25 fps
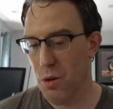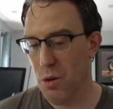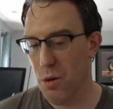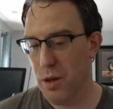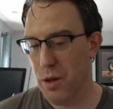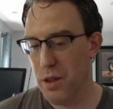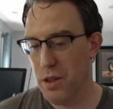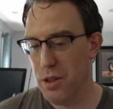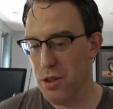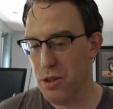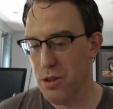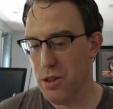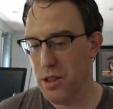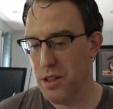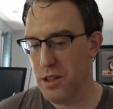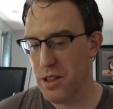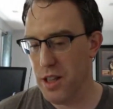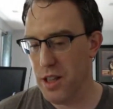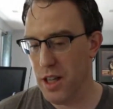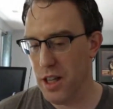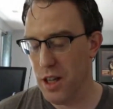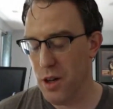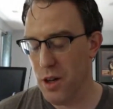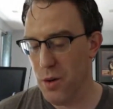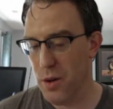industry is kind
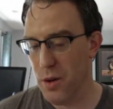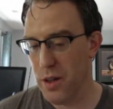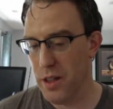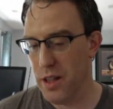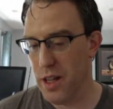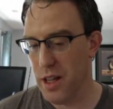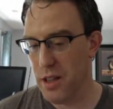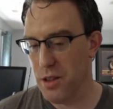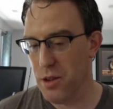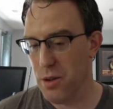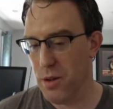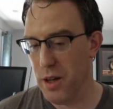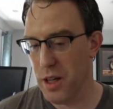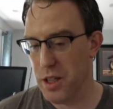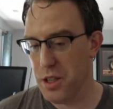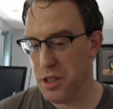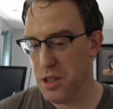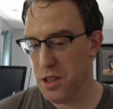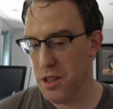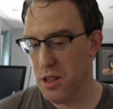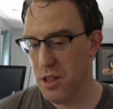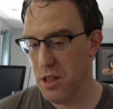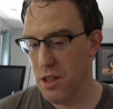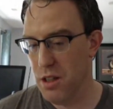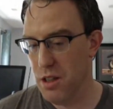of going in that direction.